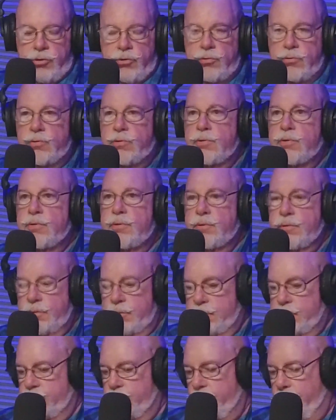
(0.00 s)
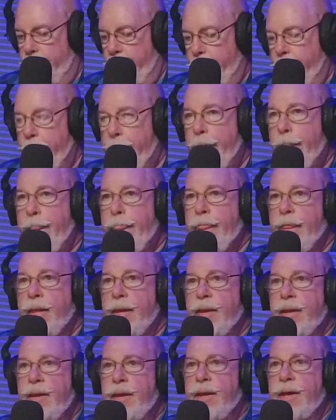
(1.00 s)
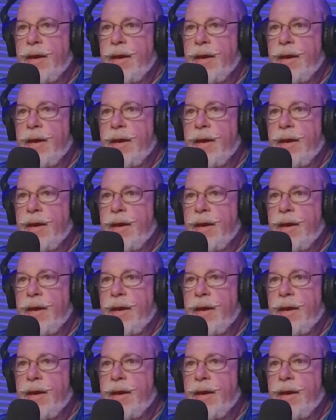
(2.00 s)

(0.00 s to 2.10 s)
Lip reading: Pack a Soldier event. Is that called Pack a Soldier?